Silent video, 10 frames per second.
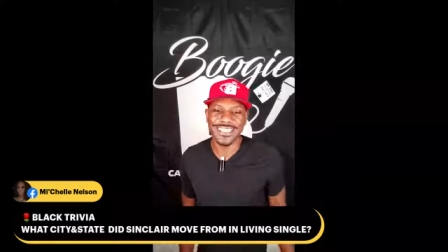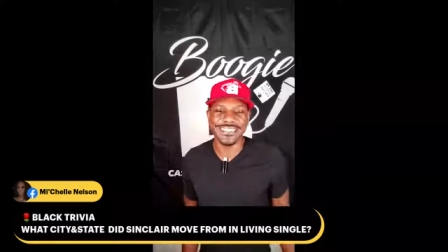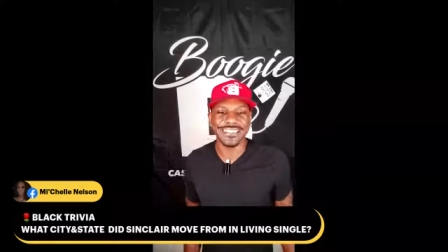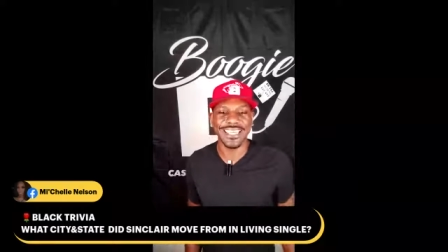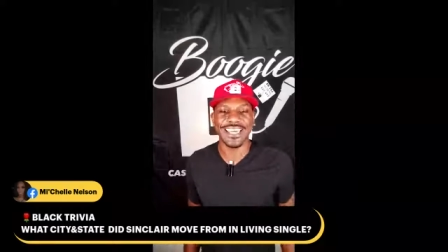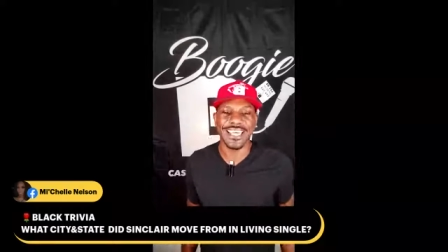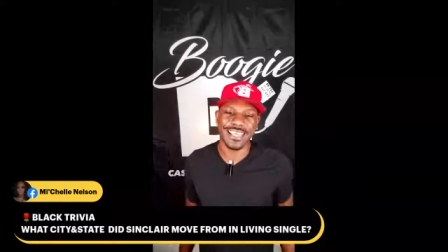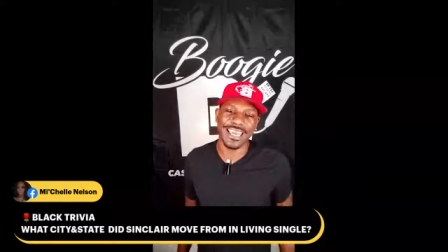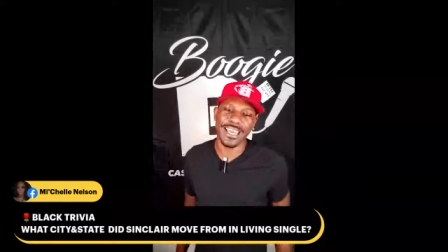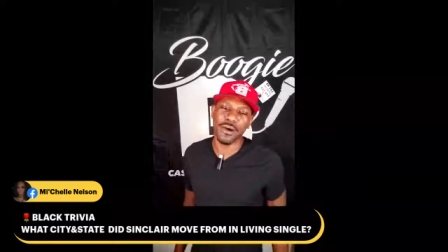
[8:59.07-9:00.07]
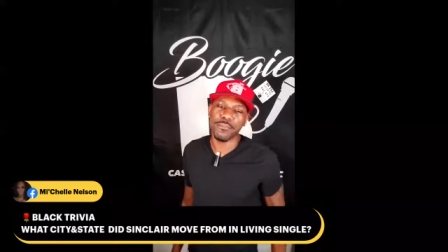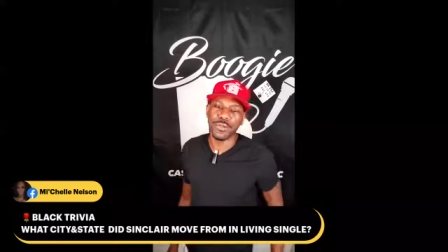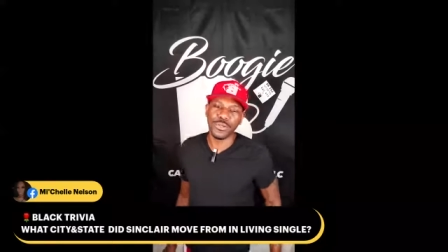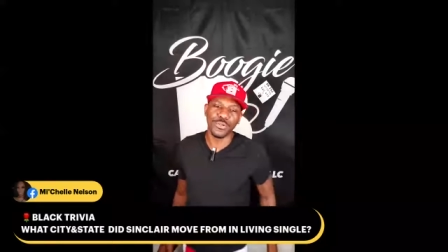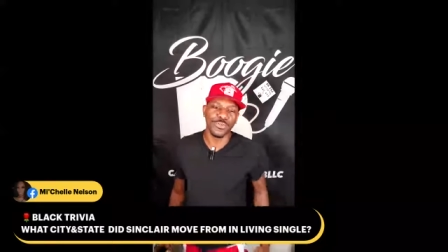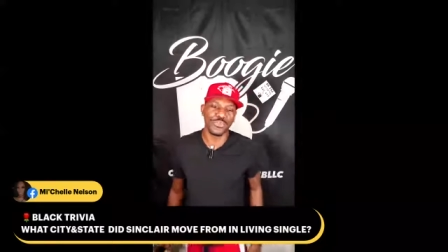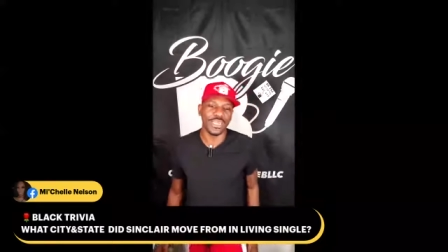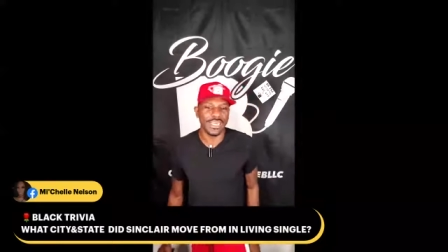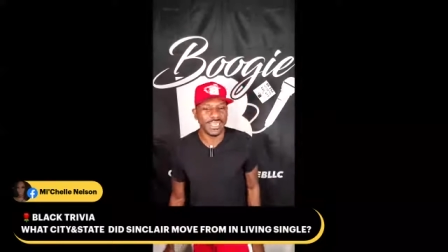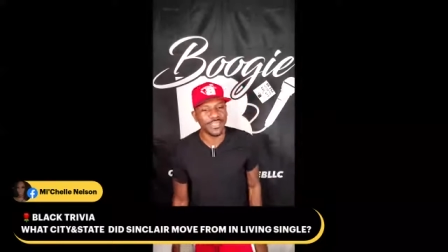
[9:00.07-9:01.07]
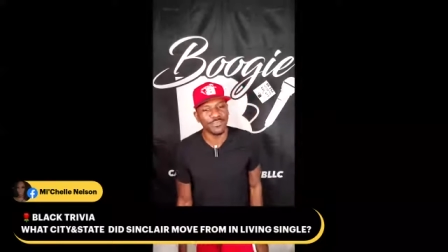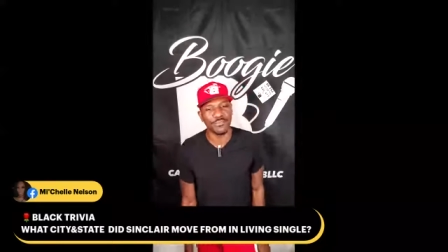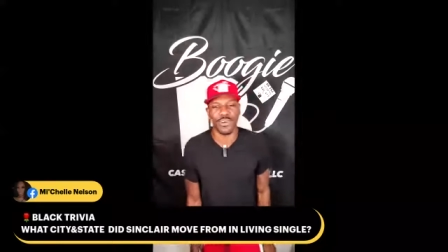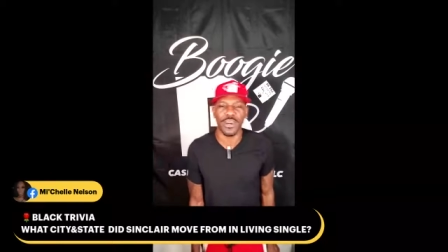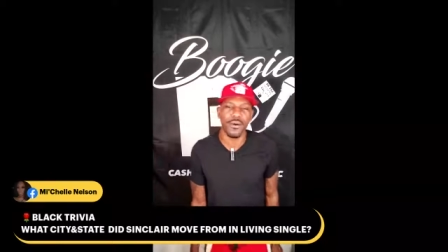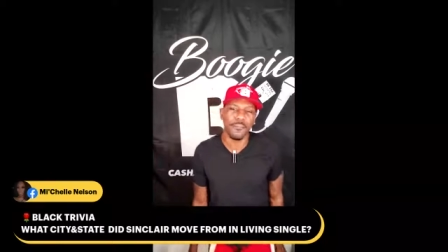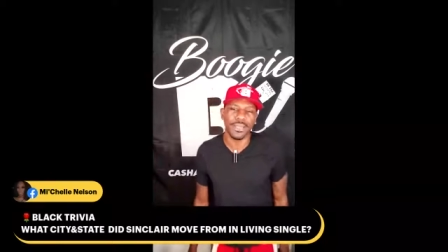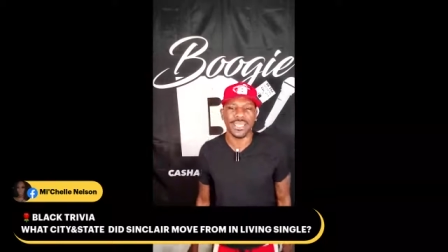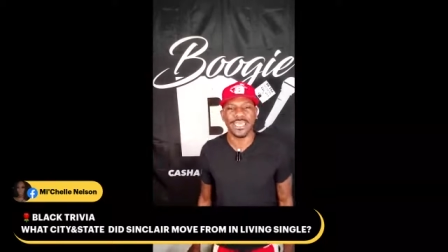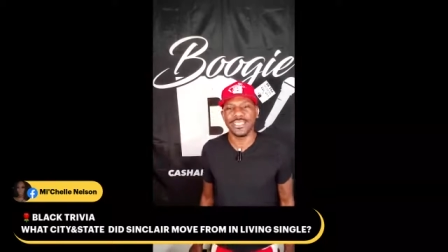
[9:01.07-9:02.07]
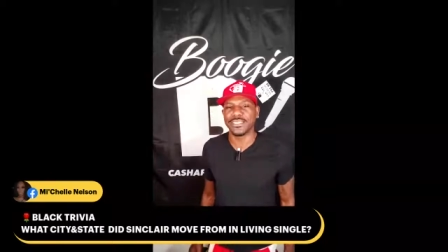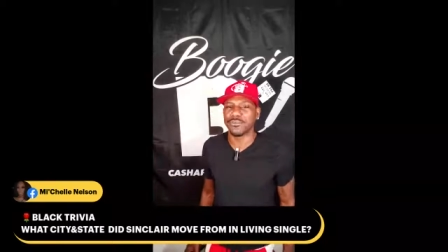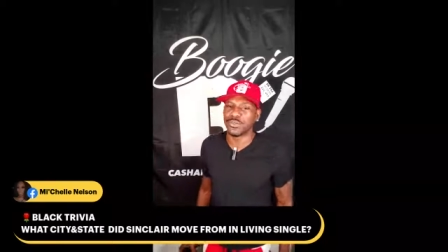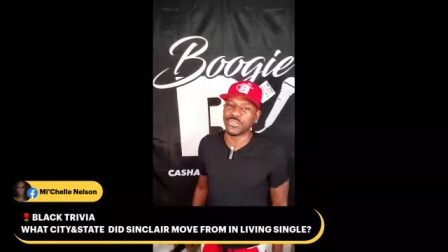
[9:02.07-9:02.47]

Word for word: did Synclaire move in from in the